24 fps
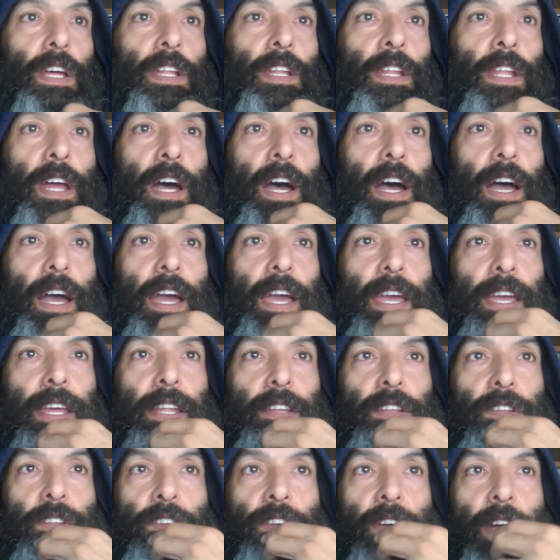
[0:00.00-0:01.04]

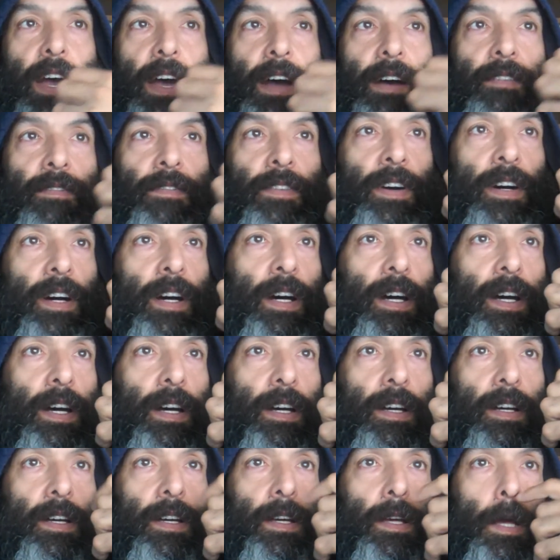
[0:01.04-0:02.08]
9, you have uh,
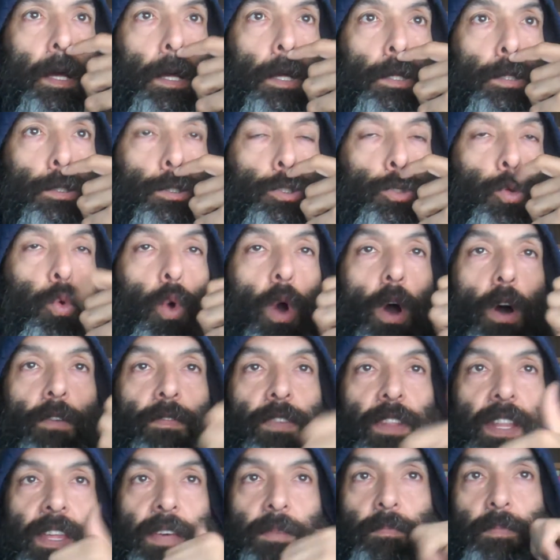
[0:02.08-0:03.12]

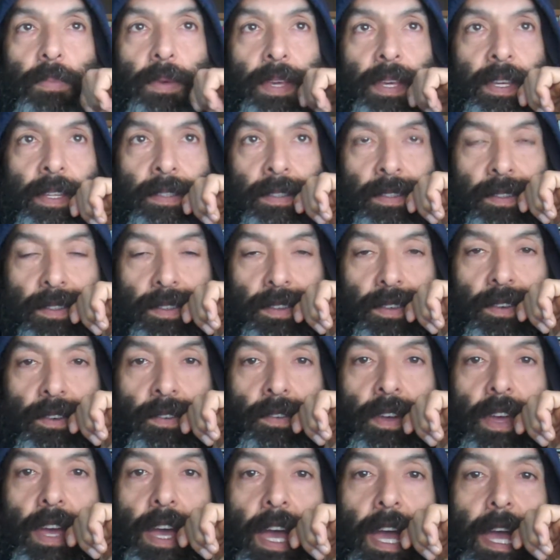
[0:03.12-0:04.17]
12 Olympians,
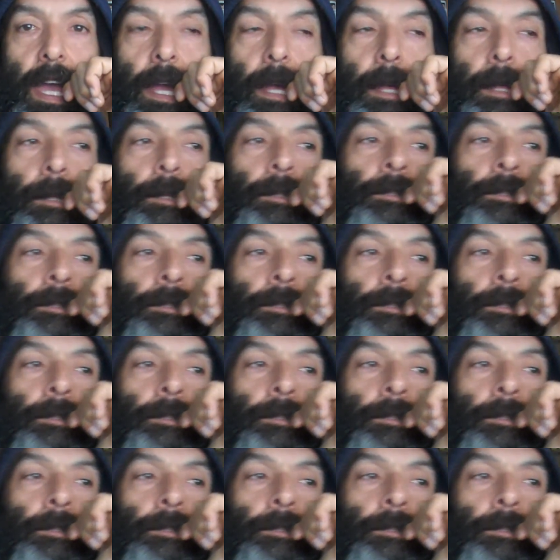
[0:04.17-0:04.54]
okay?